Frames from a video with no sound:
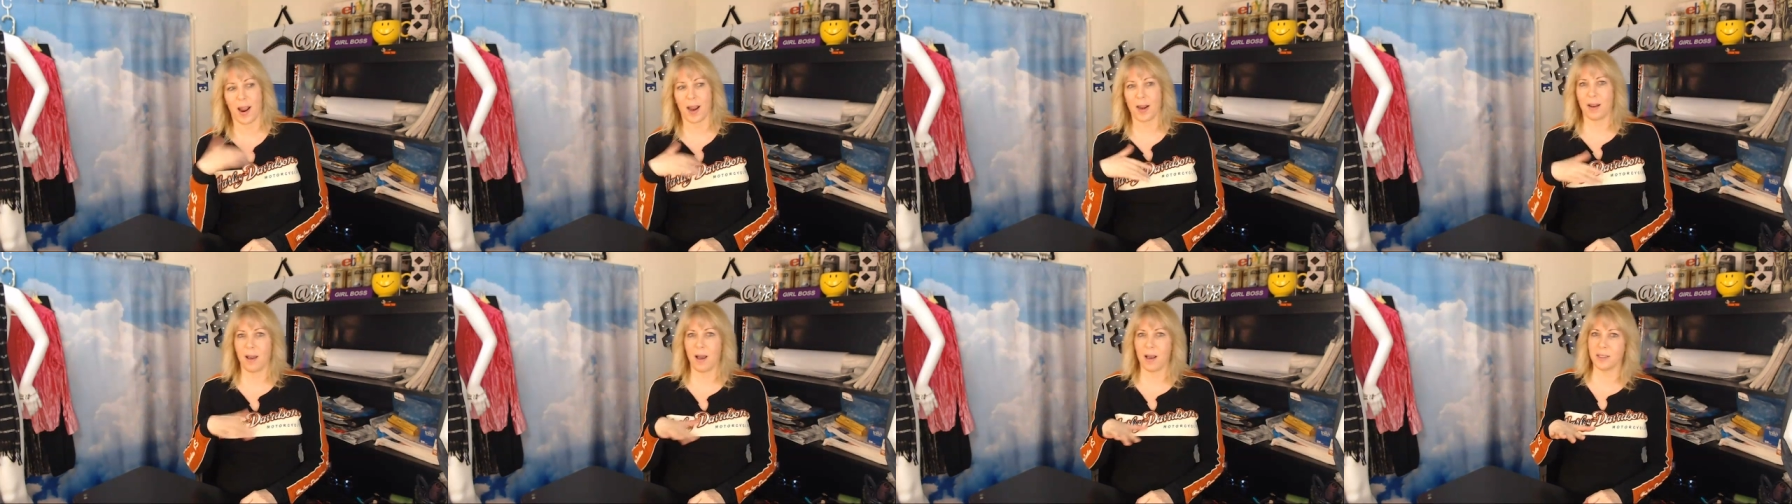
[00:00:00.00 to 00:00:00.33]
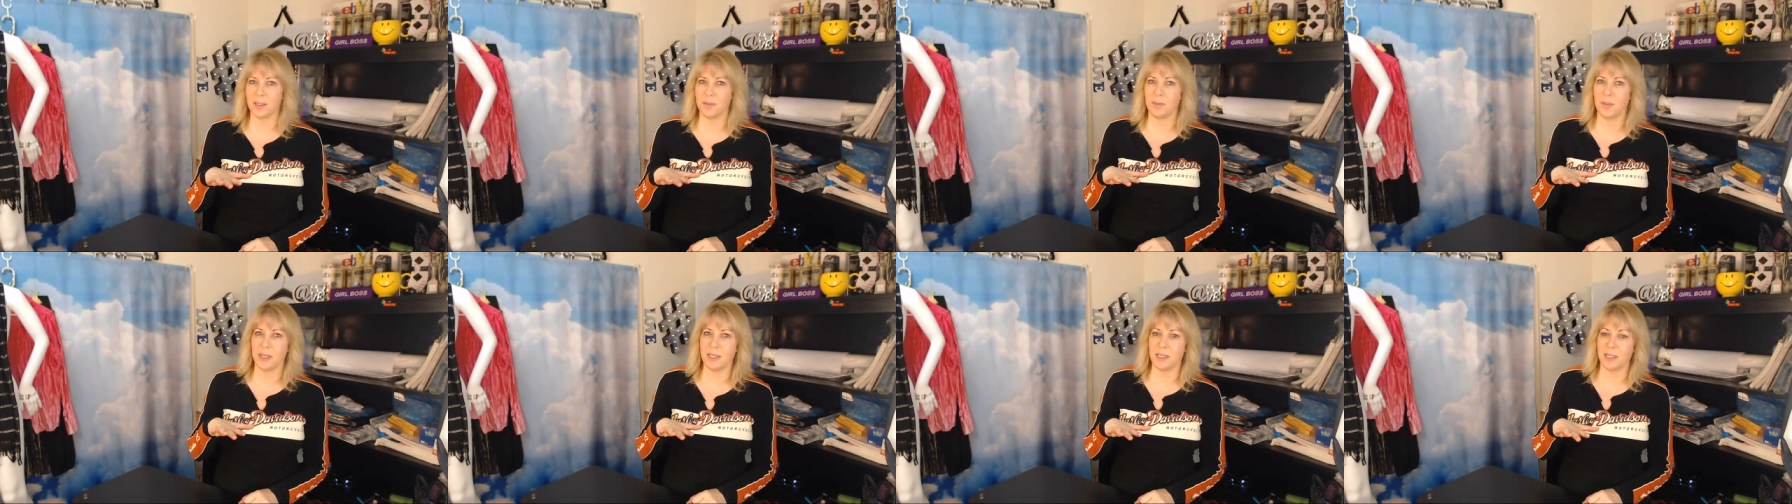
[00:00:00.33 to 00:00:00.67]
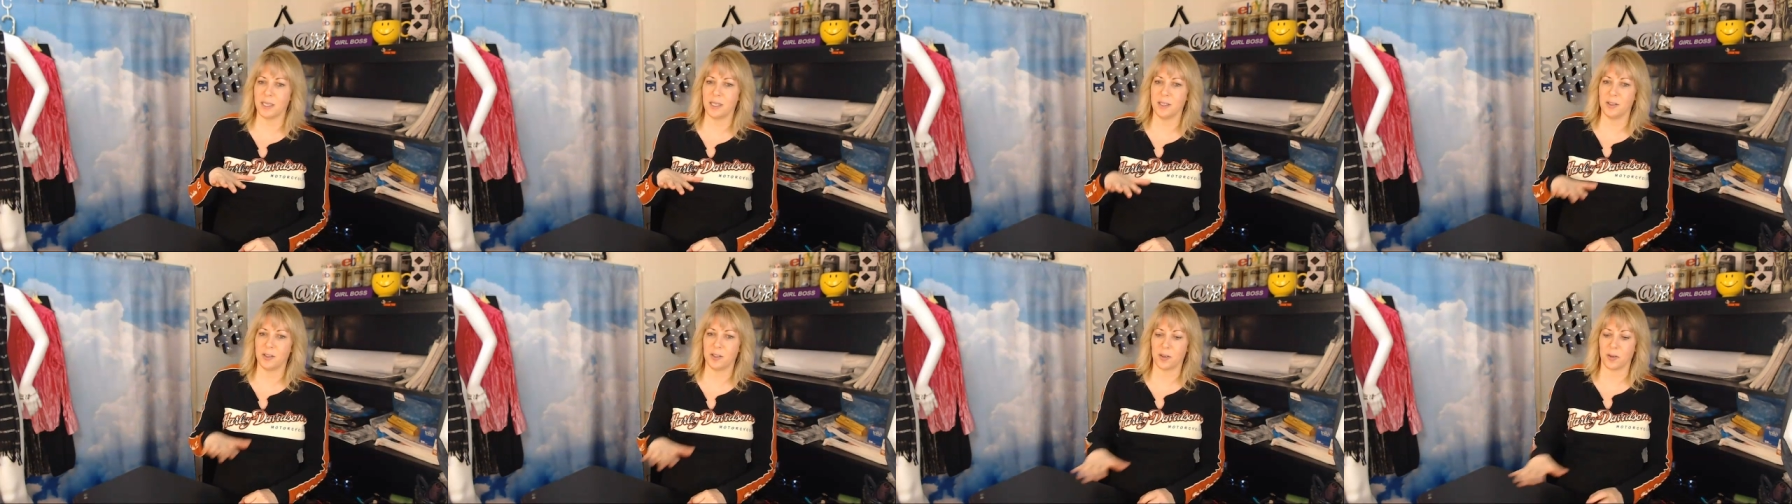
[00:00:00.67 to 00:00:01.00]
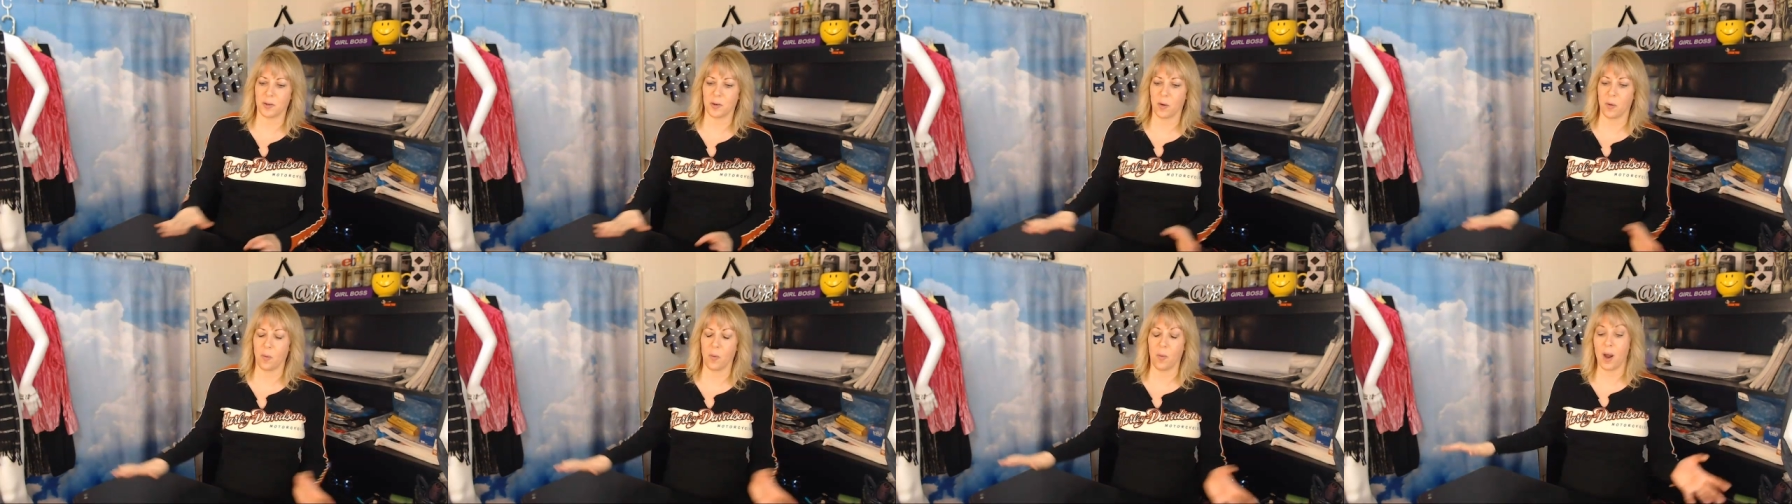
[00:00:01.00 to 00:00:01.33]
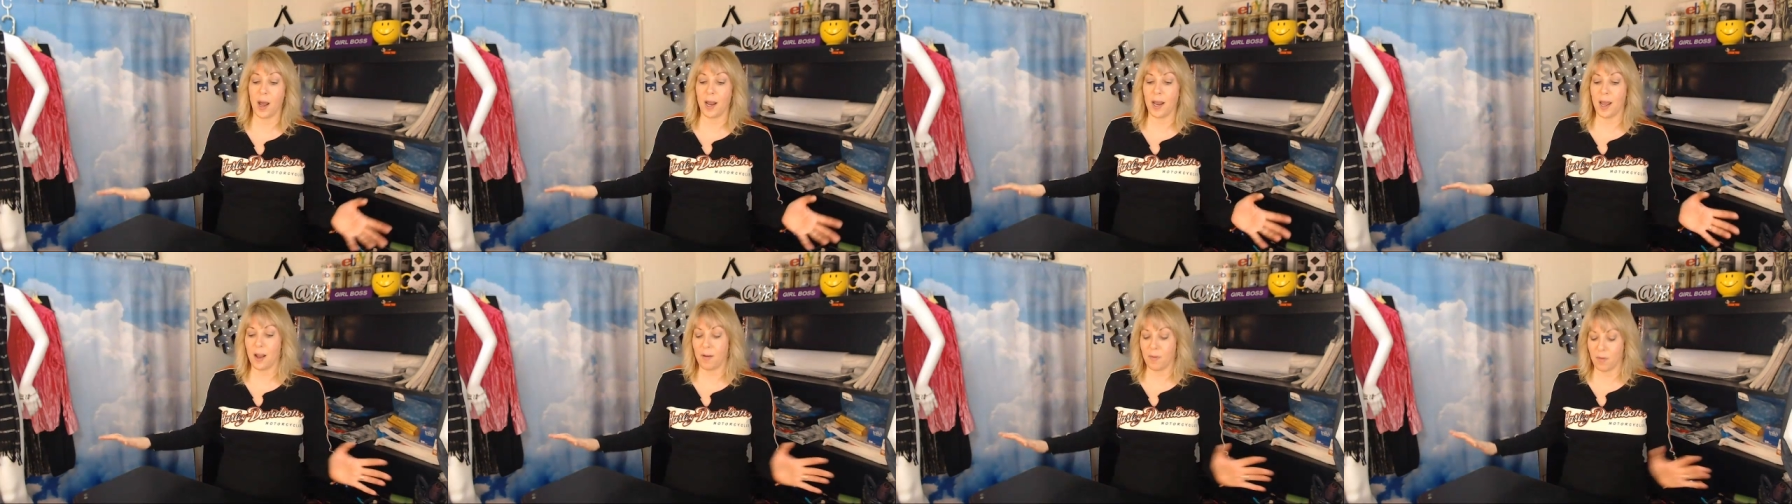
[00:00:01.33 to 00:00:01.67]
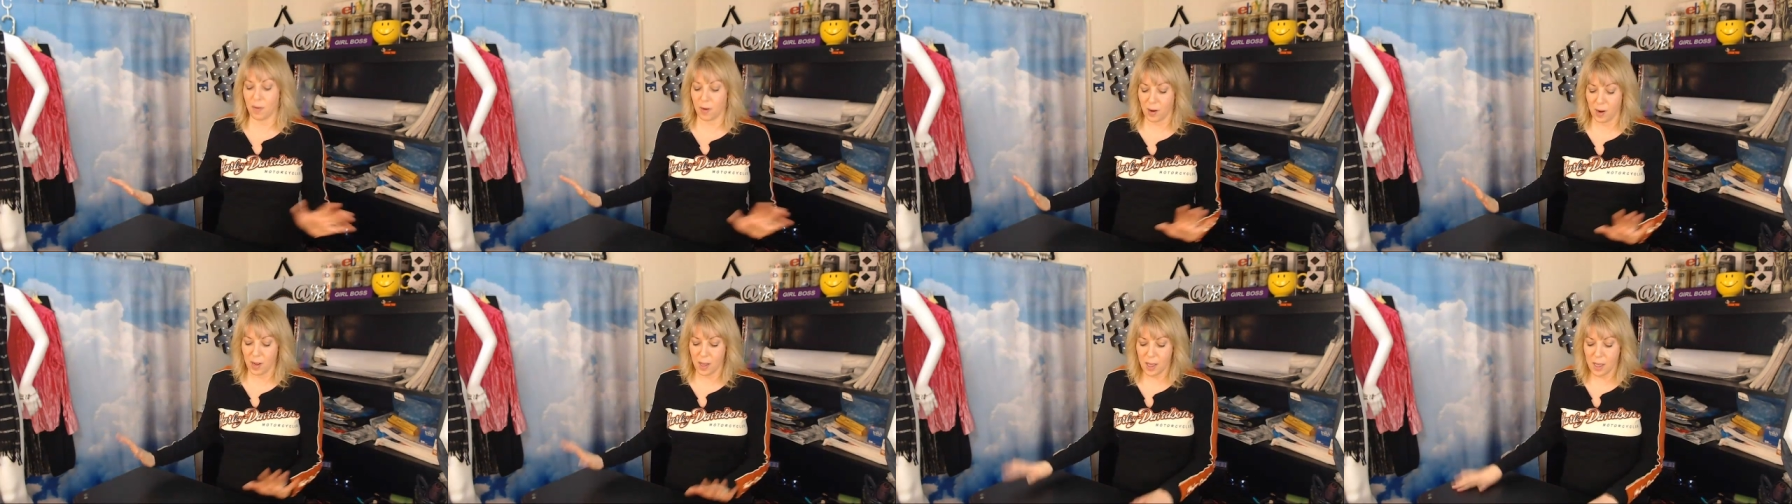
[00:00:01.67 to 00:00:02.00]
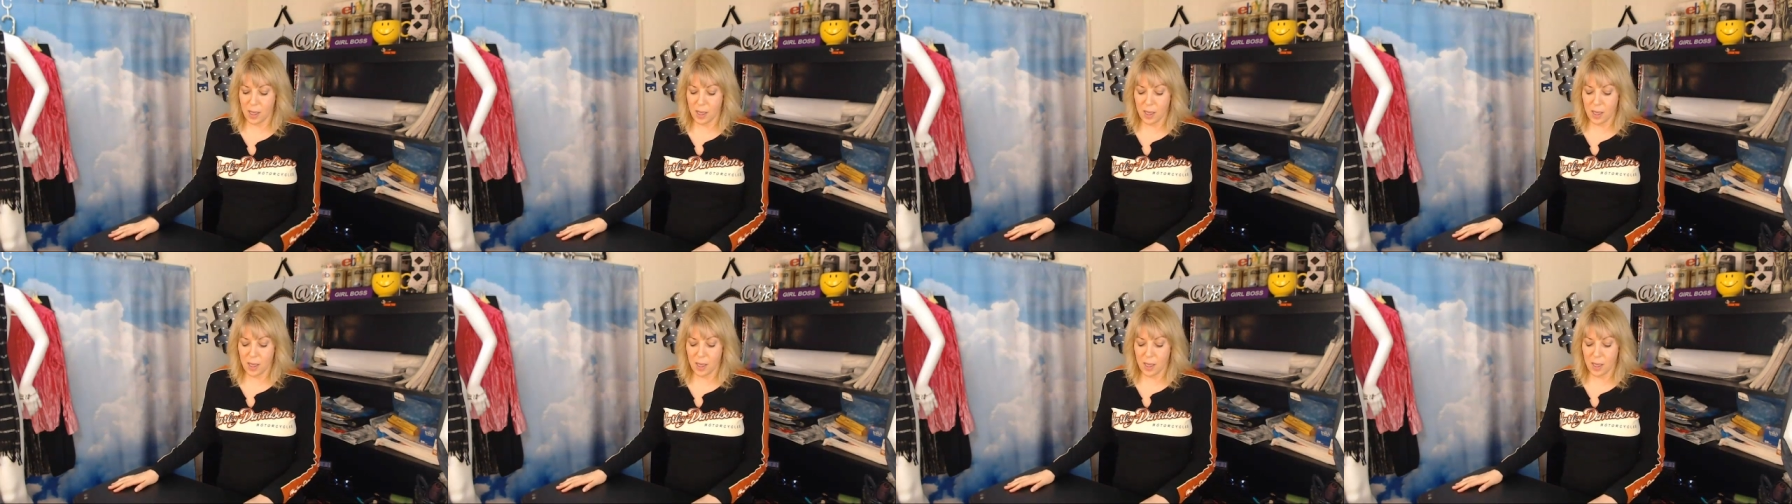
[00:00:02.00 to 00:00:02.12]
i lost my t-shirt or whatever